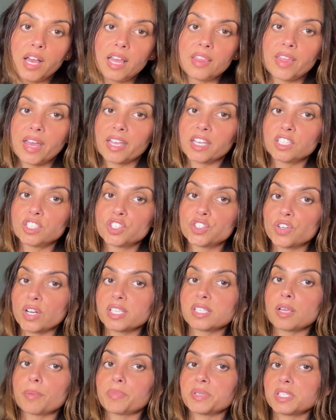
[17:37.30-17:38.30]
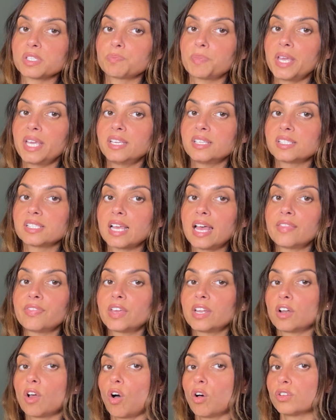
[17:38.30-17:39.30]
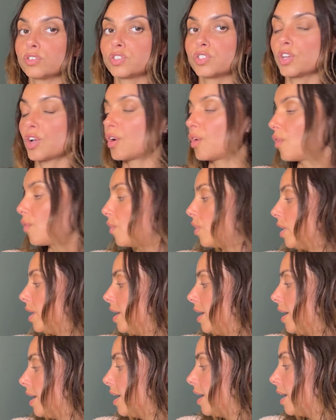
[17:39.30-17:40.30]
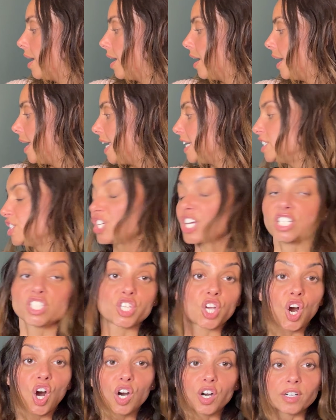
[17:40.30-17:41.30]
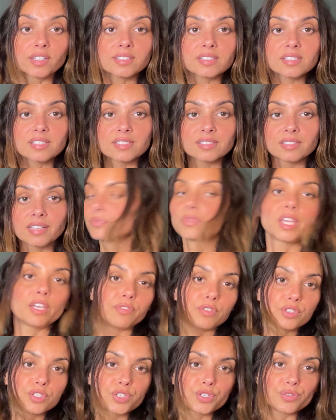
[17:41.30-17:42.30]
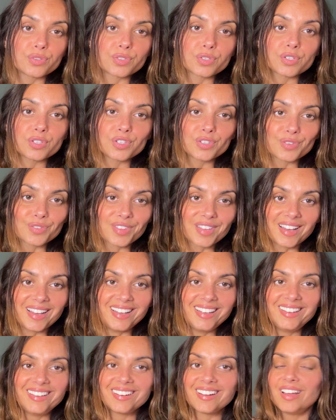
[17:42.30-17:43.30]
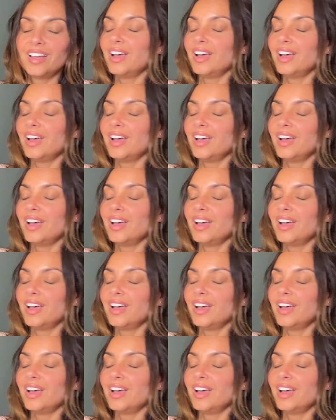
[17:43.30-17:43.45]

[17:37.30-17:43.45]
and that can dress up a space and then also inject art if you choose to do that.